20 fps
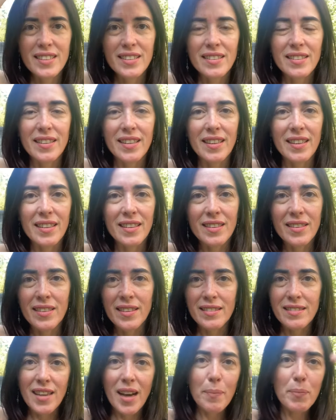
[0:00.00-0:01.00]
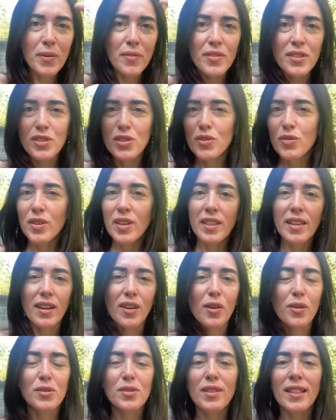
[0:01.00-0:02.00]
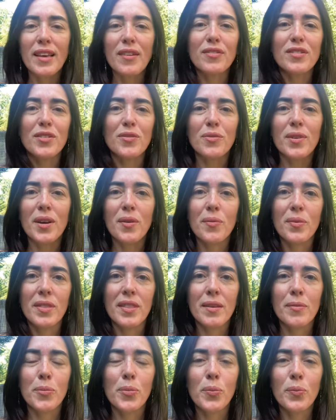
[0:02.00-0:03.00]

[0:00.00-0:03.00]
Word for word: the, the, the top of the tree that goes left and right with the,